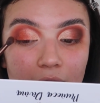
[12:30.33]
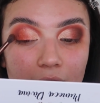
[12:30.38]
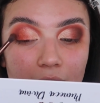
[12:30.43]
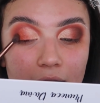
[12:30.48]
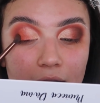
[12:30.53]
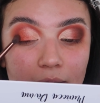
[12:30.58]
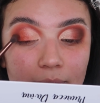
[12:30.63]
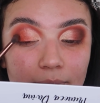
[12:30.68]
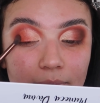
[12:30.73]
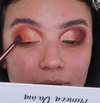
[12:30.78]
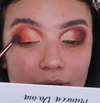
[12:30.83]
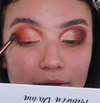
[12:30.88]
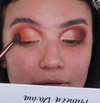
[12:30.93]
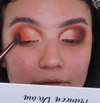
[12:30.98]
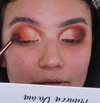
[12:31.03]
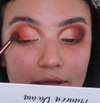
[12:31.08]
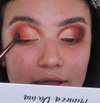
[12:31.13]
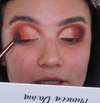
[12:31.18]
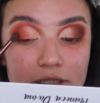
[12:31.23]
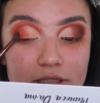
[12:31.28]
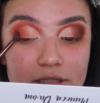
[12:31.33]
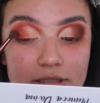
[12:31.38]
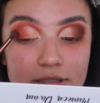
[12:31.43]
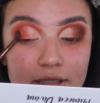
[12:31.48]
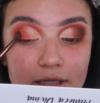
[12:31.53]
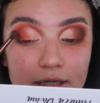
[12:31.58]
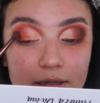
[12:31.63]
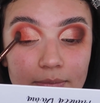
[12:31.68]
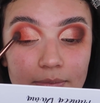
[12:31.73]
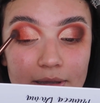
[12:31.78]
And I'm literally just
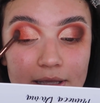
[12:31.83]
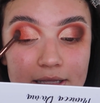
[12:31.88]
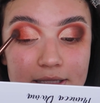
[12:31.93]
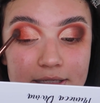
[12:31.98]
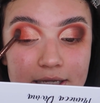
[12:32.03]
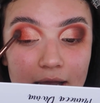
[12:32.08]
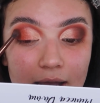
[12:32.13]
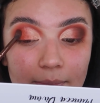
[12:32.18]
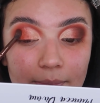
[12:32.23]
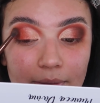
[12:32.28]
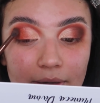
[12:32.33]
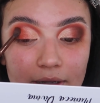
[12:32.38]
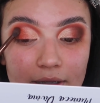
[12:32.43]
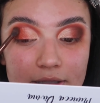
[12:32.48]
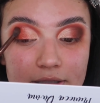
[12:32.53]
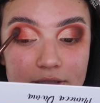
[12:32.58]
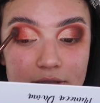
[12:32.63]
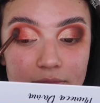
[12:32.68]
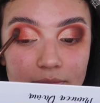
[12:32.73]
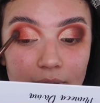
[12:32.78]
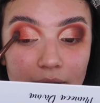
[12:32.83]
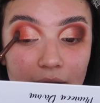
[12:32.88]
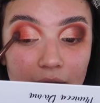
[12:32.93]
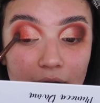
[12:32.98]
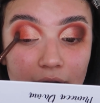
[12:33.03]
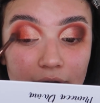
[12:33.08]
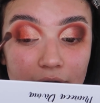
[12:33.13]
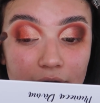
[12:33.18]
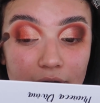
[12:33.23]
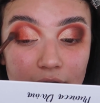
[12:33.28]
going to be tapping it to my
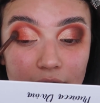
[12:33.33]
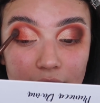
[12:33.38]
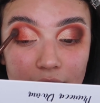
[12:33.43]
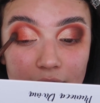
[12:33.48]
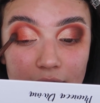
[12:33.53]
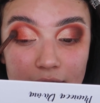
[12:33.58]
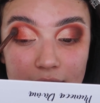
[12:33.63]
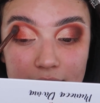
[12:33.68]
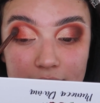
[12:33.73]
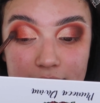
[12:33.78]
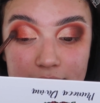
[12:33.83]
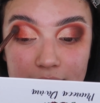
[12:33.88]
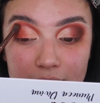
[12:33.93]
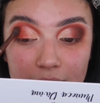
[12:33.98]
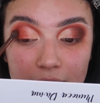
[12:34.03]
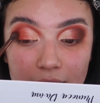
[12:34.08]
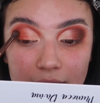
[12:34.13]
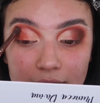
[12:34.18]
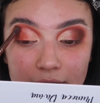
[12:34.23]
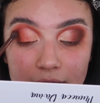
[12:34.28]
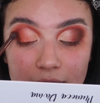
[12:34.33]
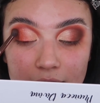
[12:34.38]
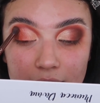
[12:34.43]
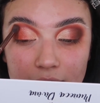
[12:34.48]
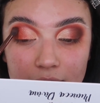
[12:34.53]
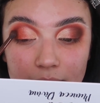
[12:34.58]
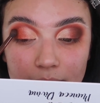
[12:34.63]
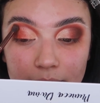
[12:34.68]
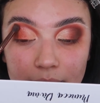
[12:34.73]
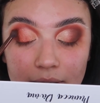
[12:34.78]
outer crease and
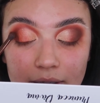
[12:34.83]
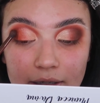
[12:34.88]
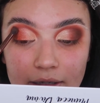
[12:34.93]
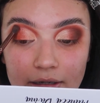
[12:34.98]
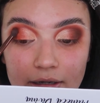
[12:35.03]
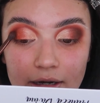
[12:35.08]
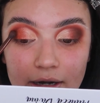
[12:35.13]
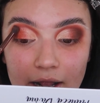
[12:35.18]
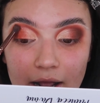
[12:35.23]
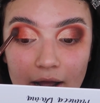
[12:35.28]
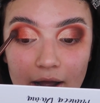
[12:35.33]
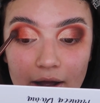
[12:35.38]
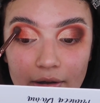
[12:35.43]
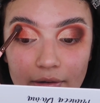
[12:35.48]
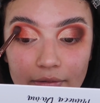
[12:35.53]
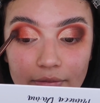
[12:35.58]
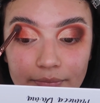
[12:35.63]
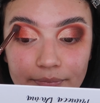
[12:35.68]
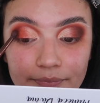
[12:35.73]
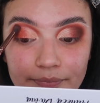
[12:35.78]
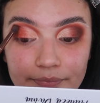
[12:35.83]
then blending it out.